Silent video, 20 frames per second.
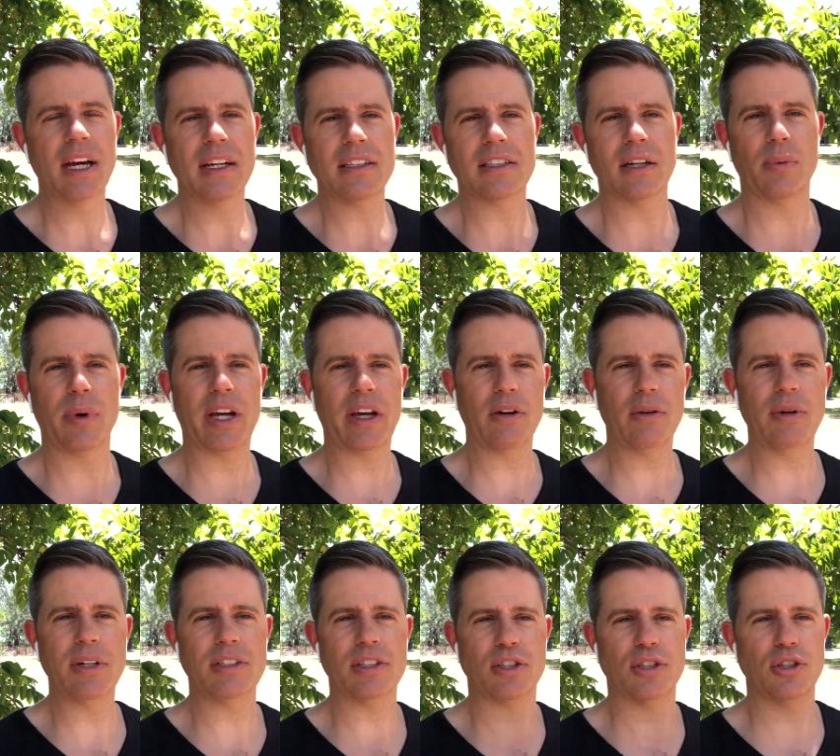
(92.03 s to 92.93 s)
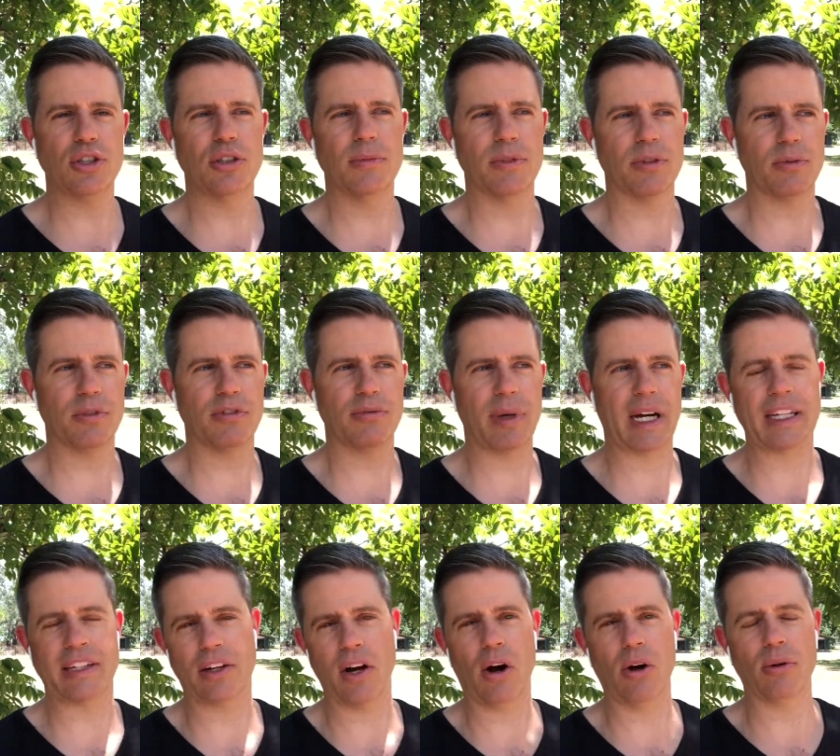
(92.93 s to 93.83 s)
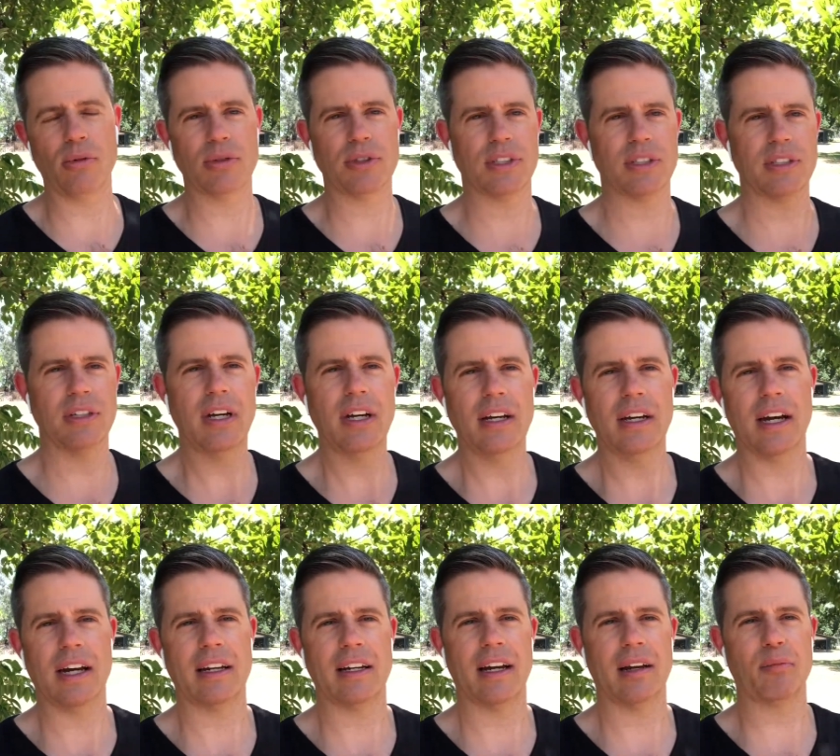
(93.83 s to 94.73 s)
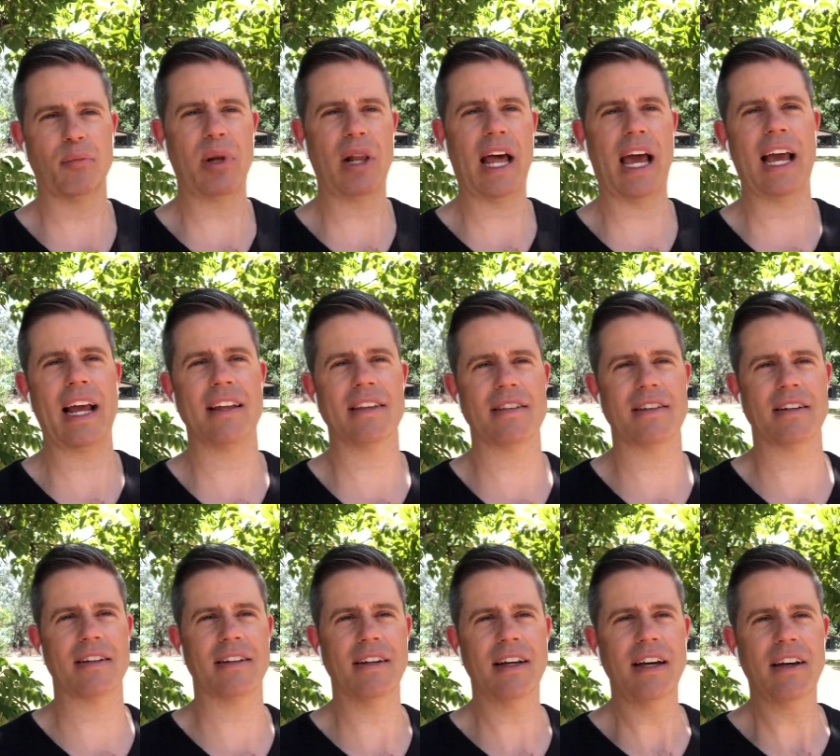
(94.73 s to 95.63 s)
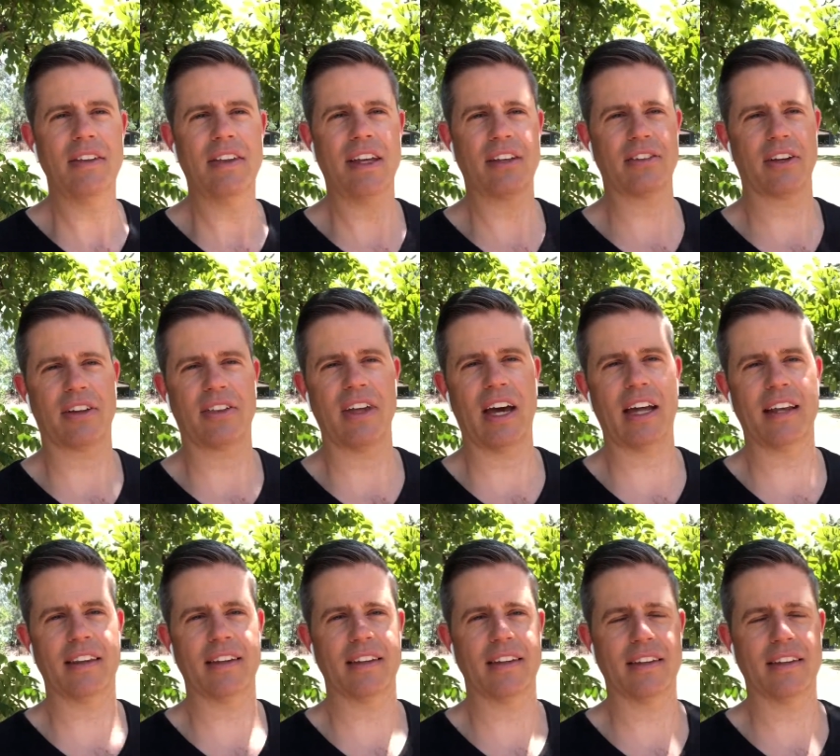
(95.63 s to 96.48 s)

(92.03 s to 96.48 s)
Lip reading: So we can always assume that we've made goals and plans and things like that